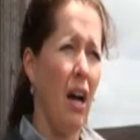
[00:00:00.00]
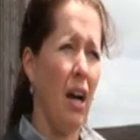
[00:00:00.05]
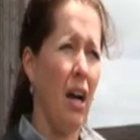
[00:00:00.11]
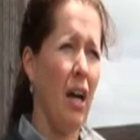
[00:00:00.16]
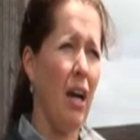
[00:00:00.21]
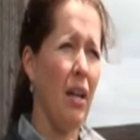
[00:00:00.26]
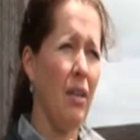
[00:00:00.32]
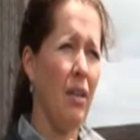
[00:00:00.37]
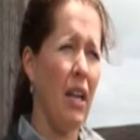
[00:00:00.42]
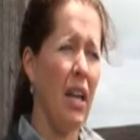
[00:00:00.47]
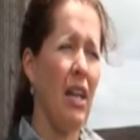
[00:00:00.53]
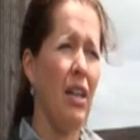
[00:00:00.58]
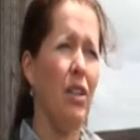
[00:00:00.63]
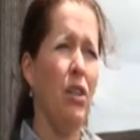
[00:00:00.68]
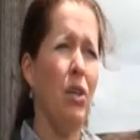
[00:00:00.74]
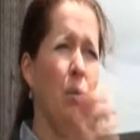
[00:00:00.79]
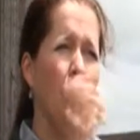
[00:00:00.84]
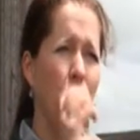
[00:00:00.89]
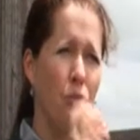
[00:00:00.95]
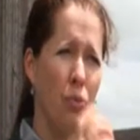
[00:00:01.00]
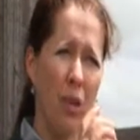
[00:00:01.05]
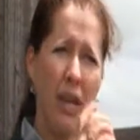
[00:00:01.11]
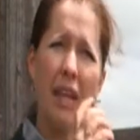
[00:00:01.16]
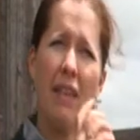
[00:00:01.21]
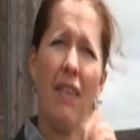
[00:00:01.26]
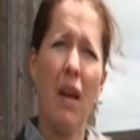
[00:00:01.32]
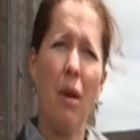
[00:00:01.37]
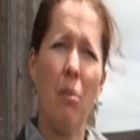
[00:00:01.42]
and you
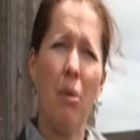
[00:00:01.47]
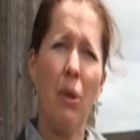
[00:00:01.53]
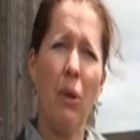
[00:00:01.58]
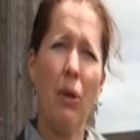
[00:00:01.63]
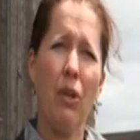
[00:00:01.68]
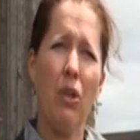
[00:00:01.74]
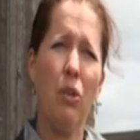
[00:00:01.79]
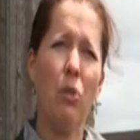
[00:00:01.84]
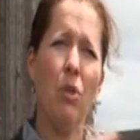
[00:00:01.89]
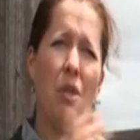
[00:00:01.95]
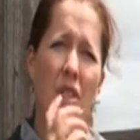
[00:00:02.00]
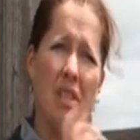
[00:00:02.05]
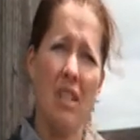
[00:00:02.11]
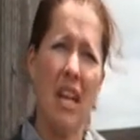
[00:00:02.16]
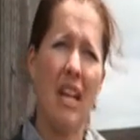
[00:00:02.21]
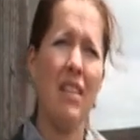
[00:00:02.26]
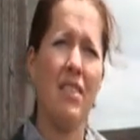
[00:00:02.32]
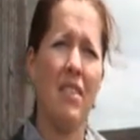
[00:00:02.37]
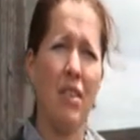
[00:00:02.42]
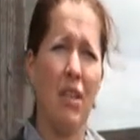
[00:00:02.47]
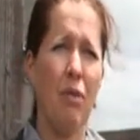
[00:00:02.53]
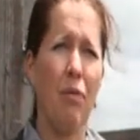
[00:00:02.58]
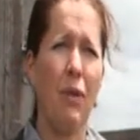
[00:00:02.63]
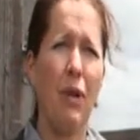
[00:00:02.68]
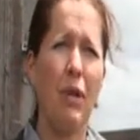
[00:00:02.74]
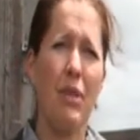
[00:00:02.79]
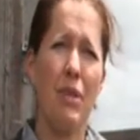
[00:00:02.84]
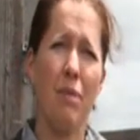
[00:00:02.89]
drink that milk, you can taste the
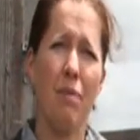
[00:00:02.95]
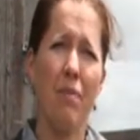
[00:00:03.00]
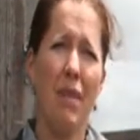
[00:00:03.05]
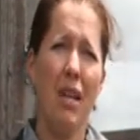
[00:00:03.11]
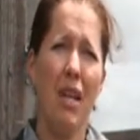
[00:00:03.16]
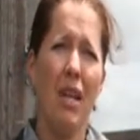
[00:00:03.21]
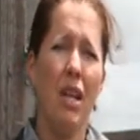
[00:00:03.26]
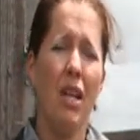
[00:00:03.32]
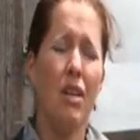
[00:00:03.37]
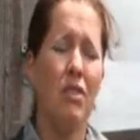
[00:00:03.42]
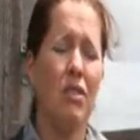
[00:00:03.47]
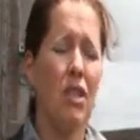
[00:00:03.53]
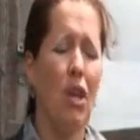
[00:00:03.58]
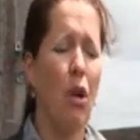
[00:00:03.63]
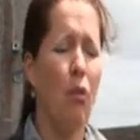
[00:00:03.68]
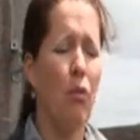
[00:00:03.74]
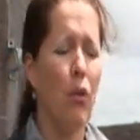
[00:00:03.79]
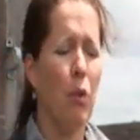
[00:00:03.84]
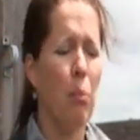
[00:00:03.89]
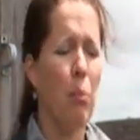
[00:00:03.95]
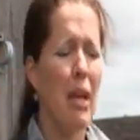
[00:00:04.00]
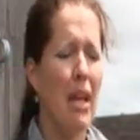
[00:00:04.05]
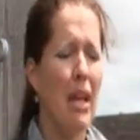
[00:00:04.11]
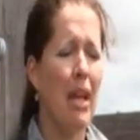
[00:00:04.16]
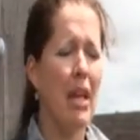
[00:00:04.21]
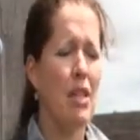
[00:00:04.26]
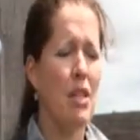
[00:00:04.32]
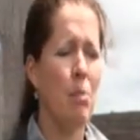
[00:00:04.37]
difference. So for
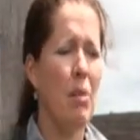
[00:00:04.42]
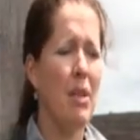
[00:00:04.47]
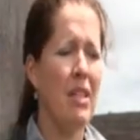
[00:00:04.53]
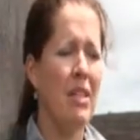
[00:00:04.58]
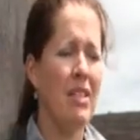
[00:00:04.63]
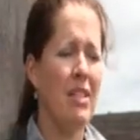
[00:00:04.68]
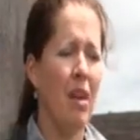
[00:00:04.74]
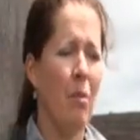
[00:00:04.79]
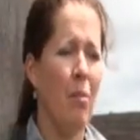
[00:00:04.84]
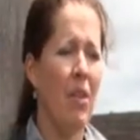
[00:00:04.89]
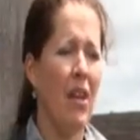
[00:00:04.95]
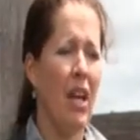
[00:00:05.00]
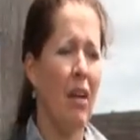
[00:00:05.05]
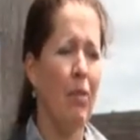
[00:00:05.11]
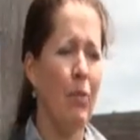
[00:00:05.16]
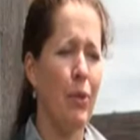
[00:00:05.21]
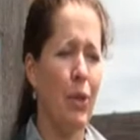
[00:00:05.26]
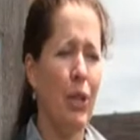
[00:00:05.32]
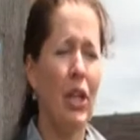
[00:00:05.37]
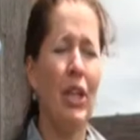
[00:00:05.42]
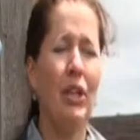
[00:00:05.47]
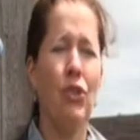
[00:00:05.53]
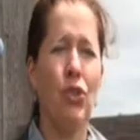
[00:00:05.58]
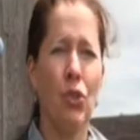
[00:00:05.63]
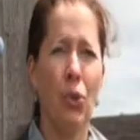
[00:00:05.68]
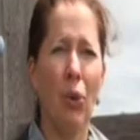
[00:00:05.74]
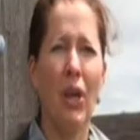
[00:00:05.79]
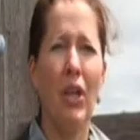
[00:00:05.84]
me, it's been something I've really
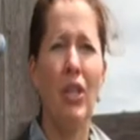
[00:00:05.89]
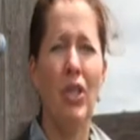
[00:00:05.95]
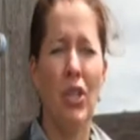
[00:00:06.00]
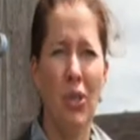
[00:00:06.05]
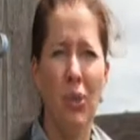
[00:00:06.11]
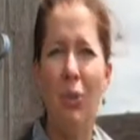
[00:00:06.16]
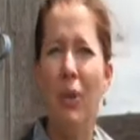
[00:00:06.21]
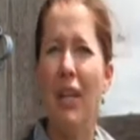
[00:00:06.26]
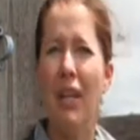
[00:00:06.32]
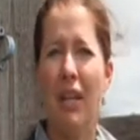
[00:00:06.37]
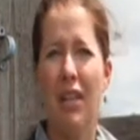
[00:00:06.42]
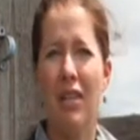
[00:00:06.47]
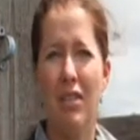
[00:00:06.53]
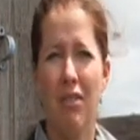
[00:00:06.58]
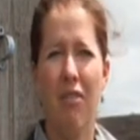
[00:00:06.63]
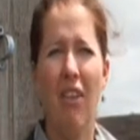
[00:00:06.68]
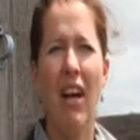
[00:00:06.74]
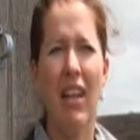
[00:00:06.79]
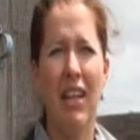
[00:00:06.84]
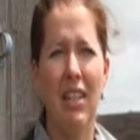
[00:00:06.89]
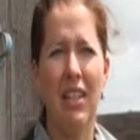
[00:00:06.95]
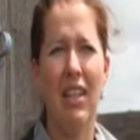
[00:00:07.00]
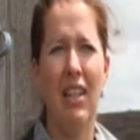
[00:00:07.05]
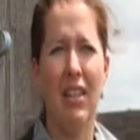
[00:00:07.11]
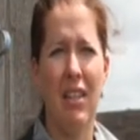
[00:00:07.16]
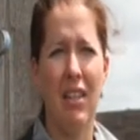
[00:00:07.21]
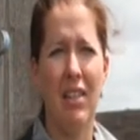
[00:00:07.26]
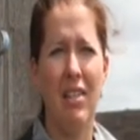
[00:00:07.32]
enjoyed doing, is
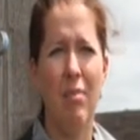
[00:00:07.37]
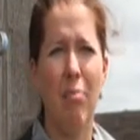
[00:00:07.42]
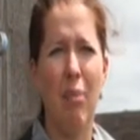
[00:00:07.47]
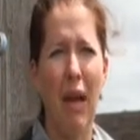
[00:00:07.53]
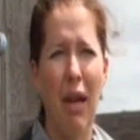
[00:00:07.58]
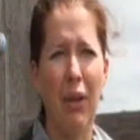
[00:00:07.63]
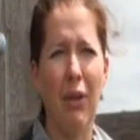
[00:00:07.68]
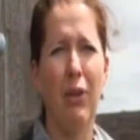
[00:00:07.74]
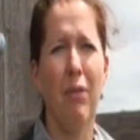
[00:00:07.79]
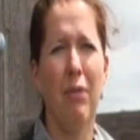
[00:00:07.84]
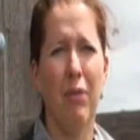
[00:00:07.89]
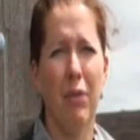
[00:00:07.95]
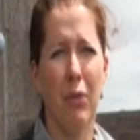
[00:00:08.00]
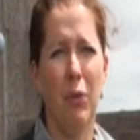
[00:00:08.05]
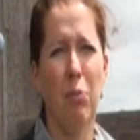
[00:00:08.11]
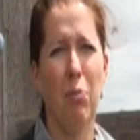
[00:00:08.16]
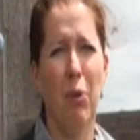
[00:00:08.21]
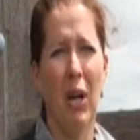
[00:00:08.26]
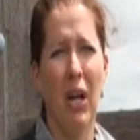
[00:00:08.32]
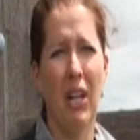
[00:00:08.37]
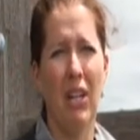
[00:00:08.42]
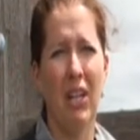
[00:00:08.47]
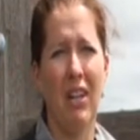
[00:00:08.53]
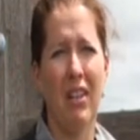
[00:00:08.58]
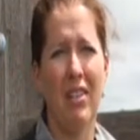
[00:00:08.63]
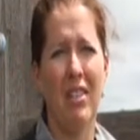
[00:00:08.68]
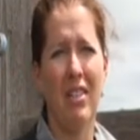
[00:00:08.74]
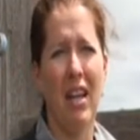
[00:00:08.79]
finding these better food
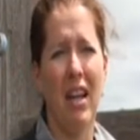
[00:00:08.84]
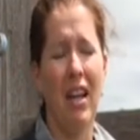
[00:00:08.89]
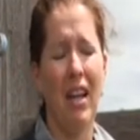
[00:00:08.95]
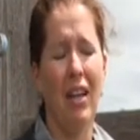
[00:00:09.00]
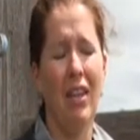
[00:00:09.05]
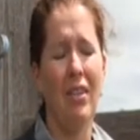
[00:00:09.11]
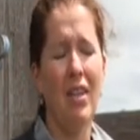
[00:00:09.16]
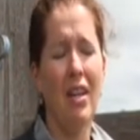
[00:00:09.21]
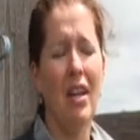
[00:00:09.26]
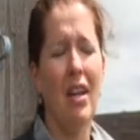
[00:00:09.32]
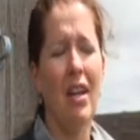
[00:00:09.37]
products. And